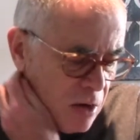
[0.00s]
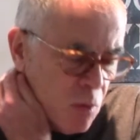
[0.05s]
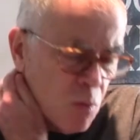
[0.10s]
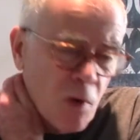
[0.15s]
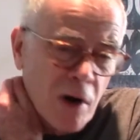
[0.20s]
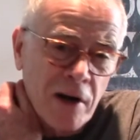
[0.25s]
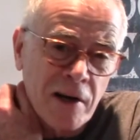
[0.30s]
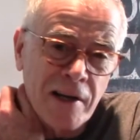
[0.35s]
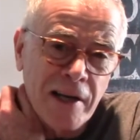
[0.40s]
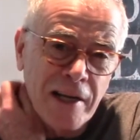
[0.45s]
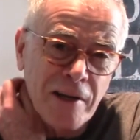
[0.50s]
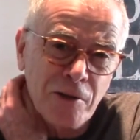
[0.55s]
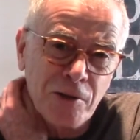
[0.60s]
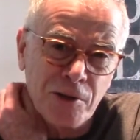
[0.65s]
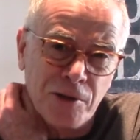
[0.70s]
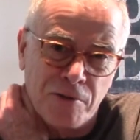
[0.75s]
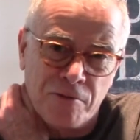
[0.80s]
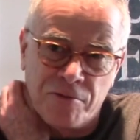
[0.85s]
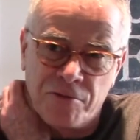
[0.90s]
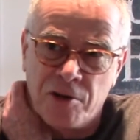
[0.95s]
What did I
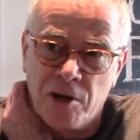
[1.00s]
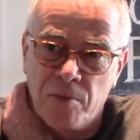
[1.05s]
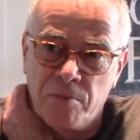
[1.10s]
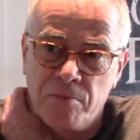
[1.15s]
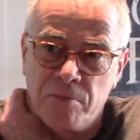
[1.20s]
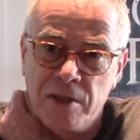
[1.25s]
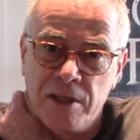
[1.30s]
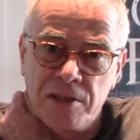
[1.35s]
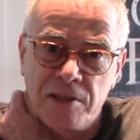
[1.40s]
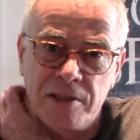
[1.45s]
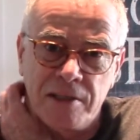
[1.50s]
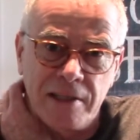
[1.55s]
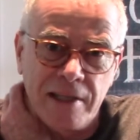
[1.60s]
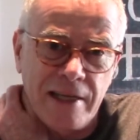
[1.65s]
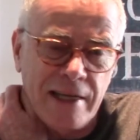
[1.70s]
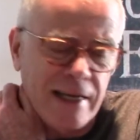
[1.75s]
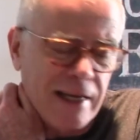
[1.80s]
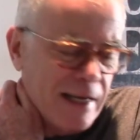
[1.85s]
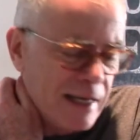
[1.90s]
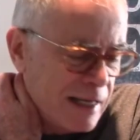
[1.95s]
learn from
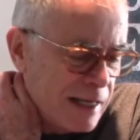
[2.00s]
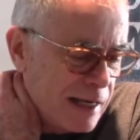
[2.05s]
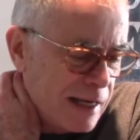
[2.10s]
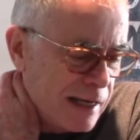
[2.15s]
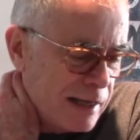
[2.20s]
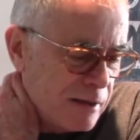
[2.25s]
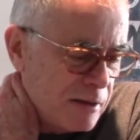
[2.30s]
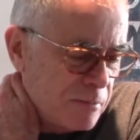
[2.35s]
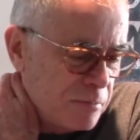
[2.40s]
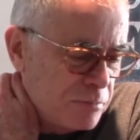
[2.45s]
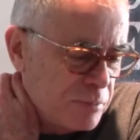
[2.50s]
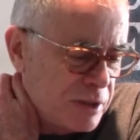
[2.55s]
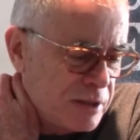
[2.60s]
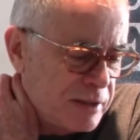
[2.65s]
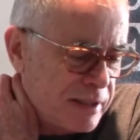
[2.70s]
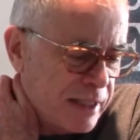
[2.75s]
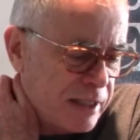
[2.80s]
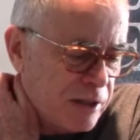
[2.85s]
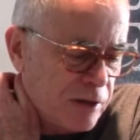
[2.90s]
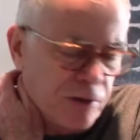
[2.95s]
this
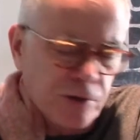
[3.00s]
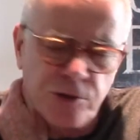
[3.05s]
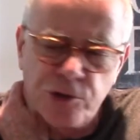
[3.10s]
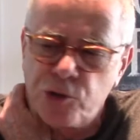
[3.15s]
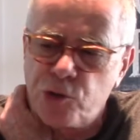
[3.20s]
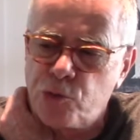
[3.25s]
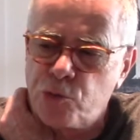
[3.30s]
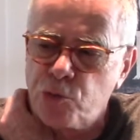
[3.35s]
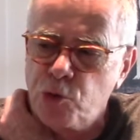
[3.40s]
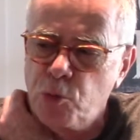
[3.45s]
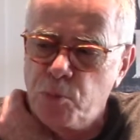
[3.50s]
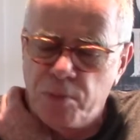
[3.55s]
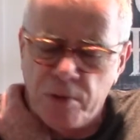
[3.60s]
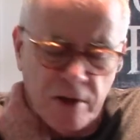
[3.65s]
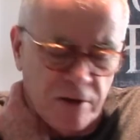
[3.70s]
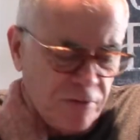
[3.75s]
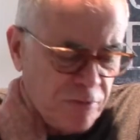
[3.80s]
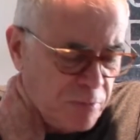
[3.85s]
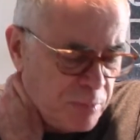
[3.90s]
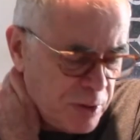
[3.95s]
particular group
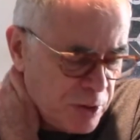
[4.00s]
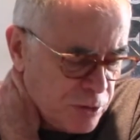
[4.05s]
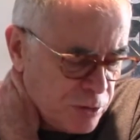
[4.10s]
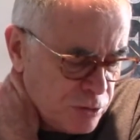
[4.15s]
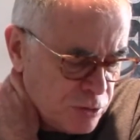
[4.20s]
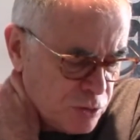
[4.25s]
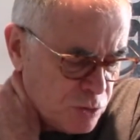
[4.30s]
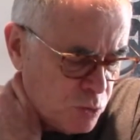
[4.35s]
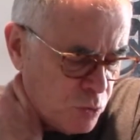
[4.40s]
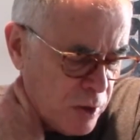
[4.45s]
of beers?